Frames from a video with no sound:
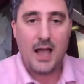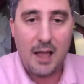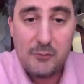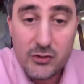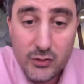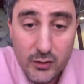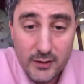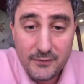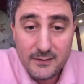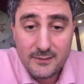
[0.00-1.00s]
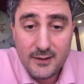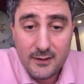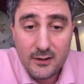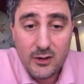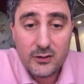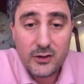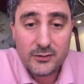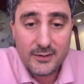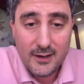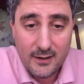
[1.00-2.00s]
I'm not sure if it's there or
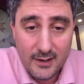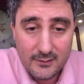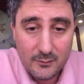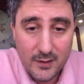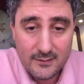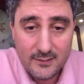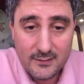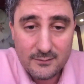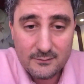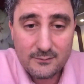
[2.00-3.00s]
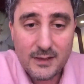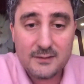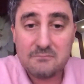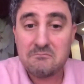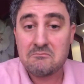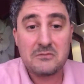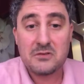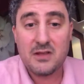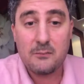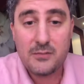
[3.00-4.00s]
not there at the present, but
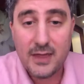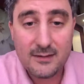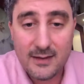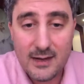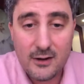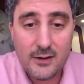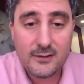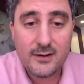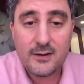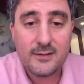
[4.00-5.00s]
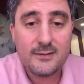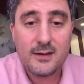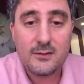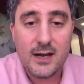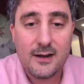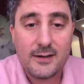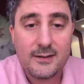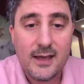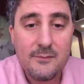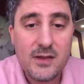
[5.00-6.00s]
some things I learned there in
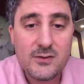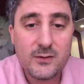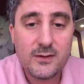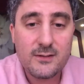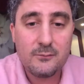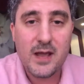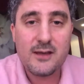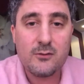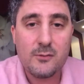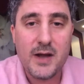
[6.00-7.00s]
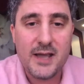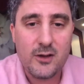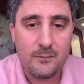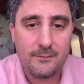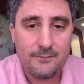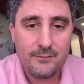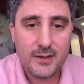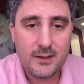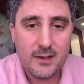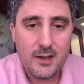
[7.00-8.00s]
Singularity. I mentioned this microbiome.
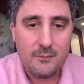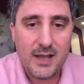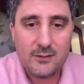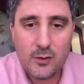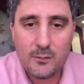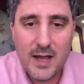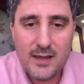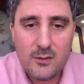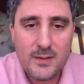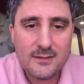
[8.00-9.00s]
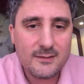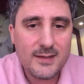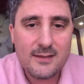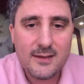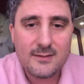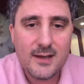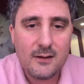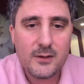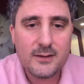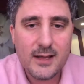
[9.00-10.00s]
Microbiome is, they
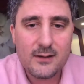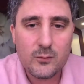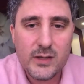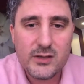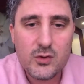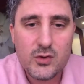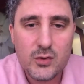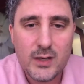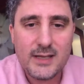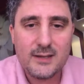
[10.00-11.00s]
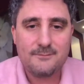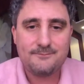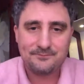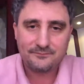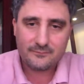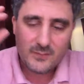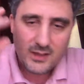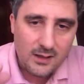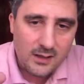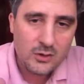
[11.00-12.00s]
discovered that we usually
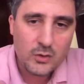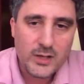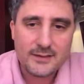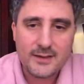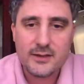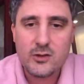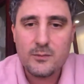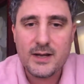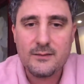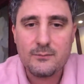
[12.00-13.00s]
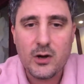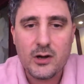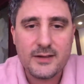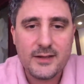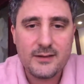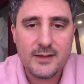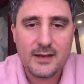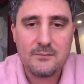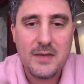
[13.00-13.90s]
look at the human body in